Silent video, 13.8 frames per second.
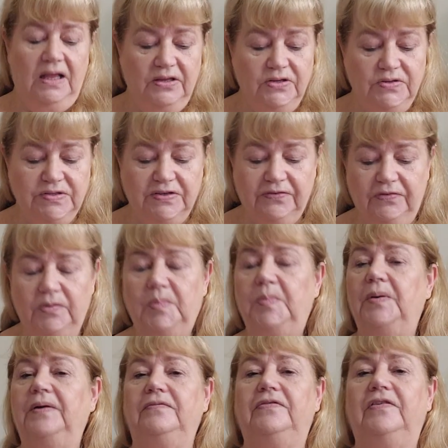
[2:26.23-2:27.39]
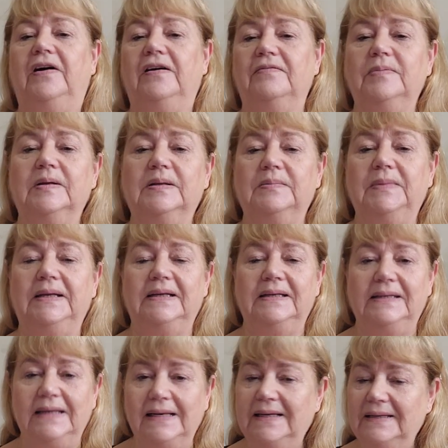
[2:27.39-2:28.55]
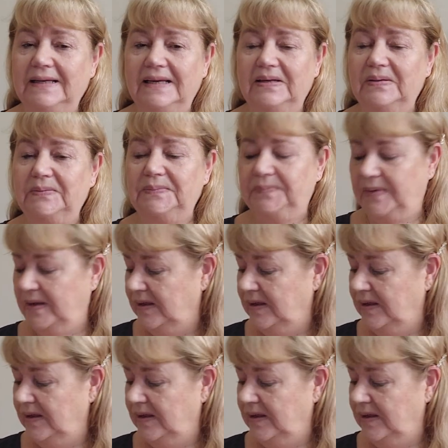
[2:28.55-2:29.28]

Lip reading: Use a 4.5 millimeter knitting needle.